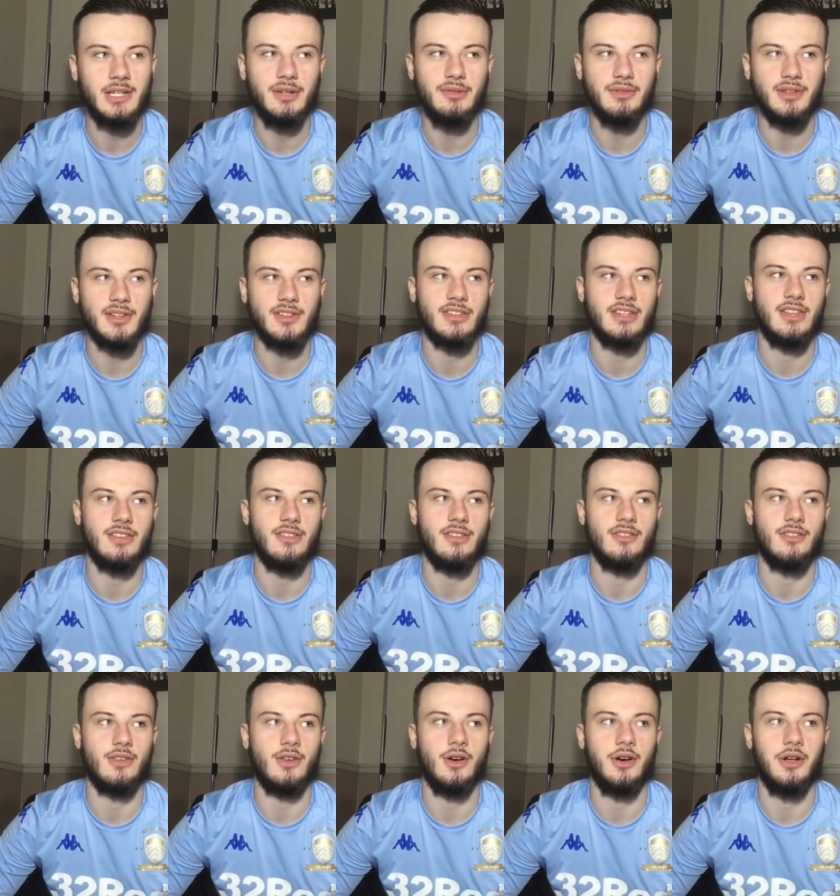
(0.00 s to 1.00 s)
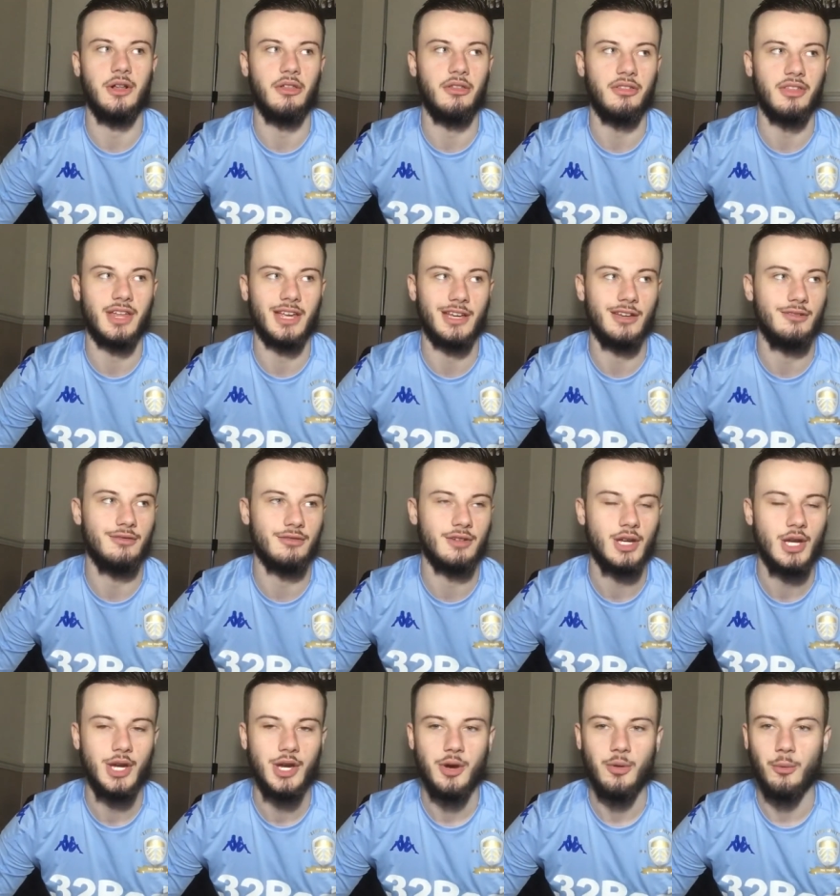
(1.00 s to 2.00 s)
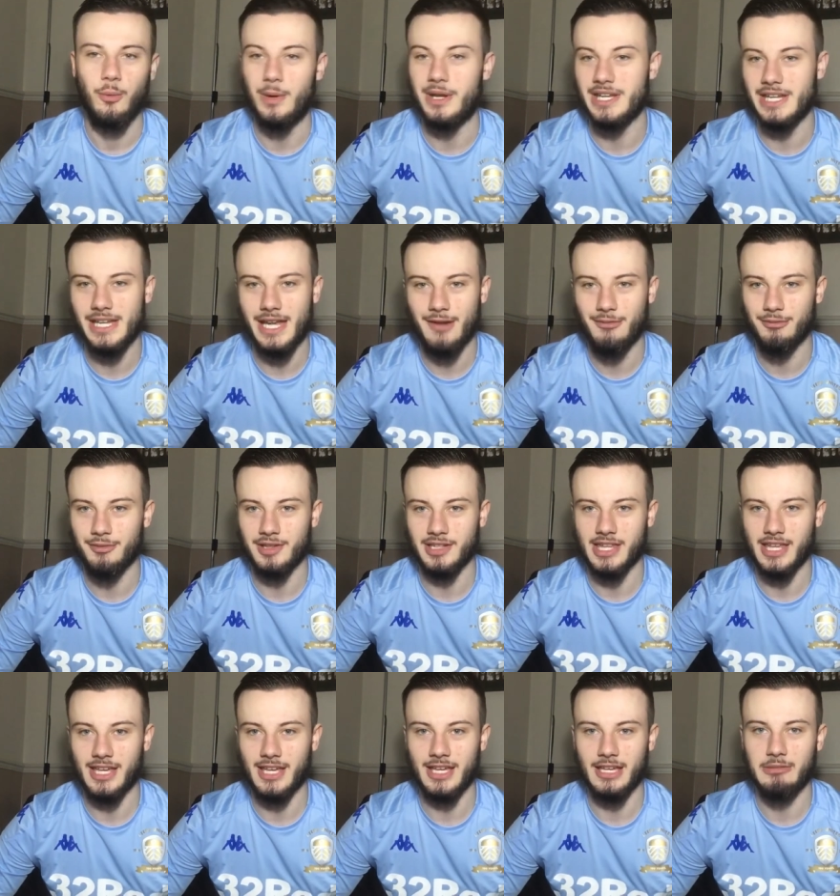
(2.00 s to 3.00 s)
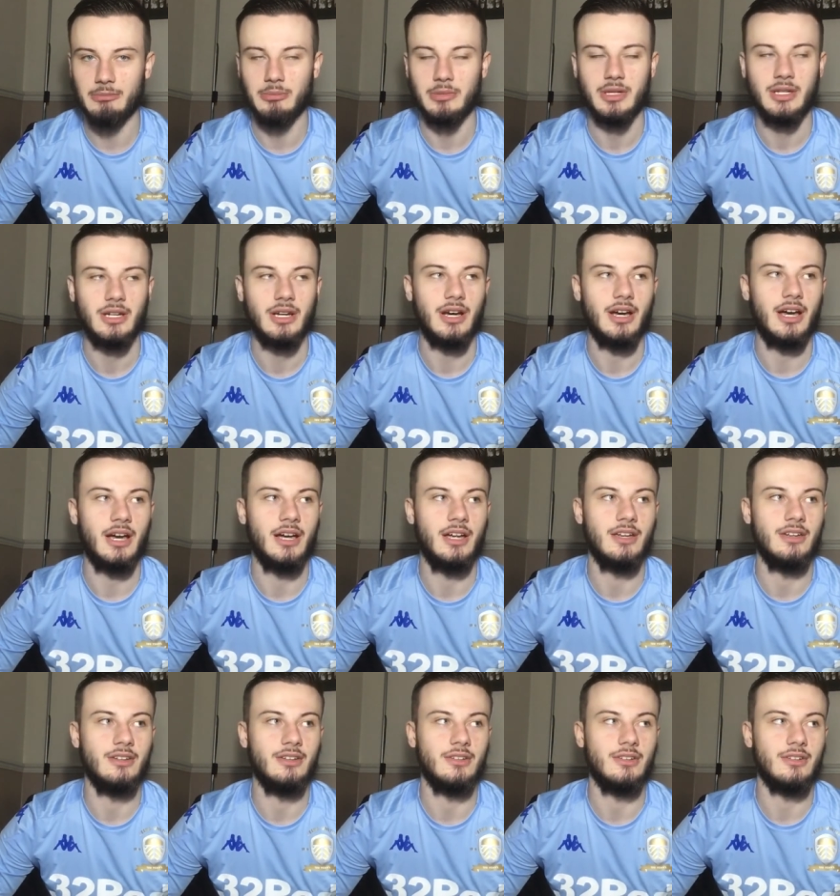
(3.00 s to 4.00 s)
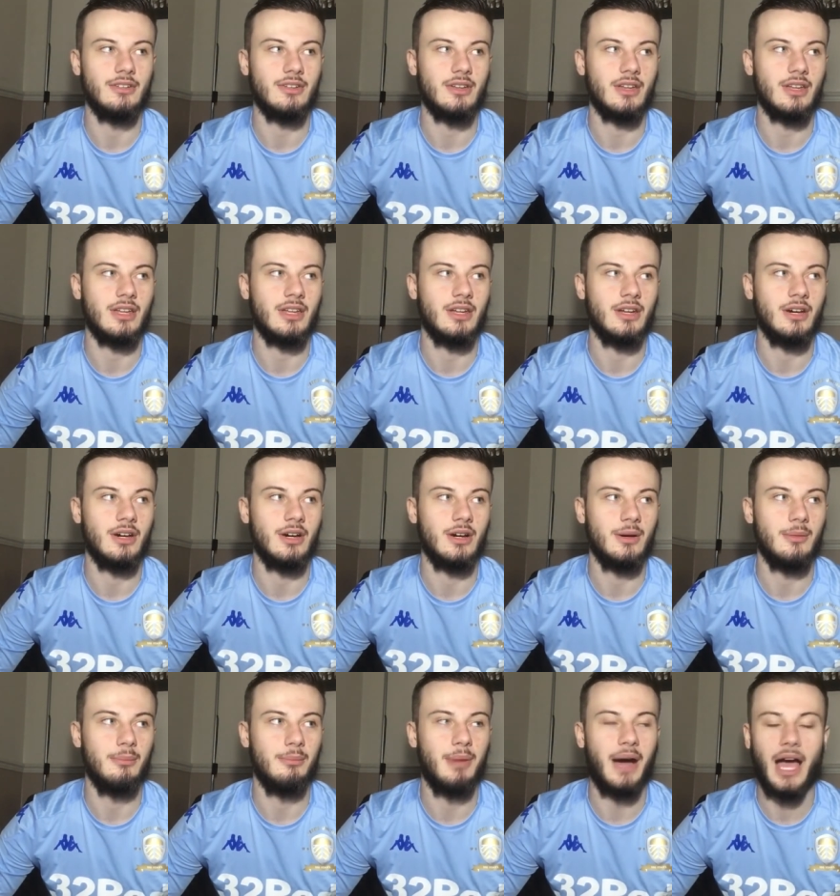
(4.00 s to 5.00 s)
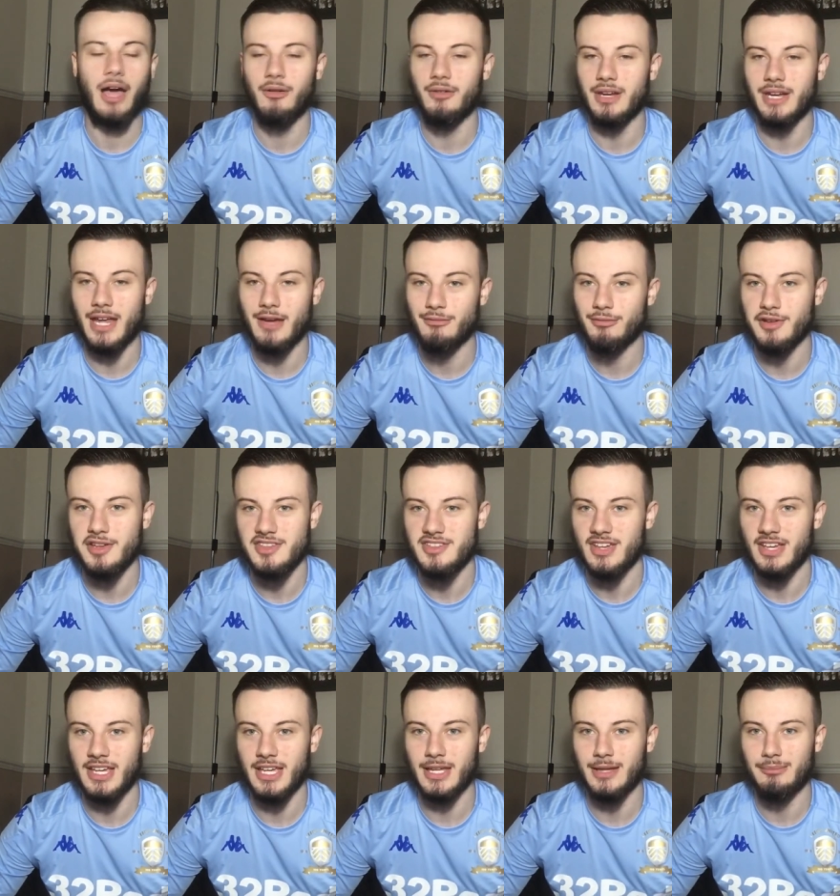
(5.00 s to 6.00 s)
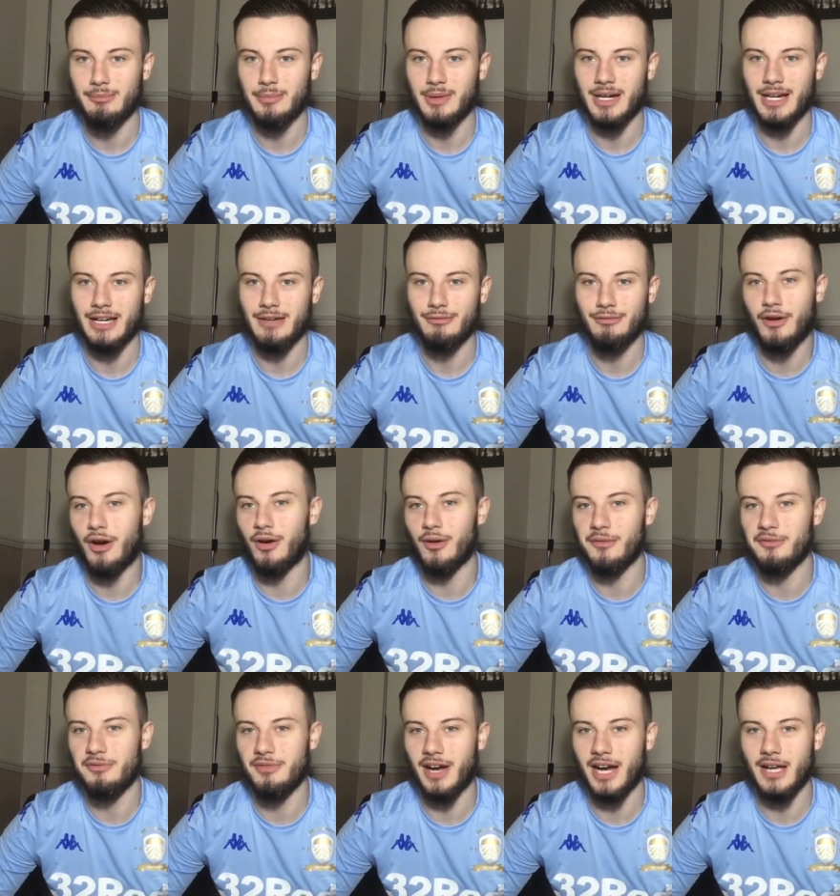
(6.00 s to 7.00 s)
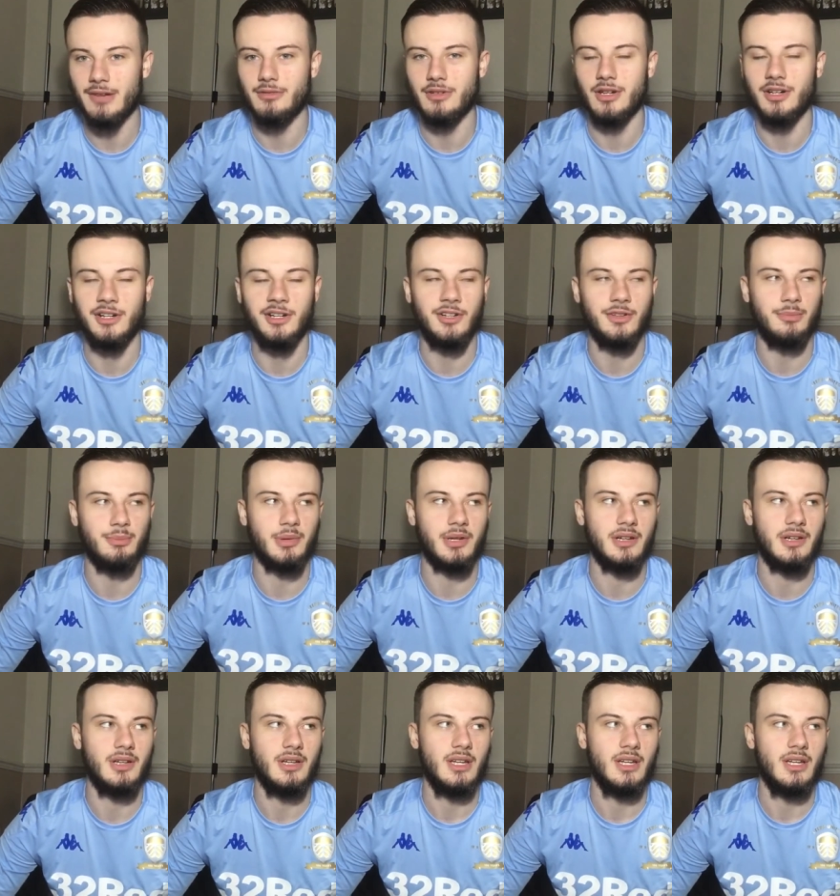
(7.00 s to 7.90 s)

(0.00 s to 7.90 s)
Obviously there's the whole thing of winning every game and, you know, battering every team by four and five goals, but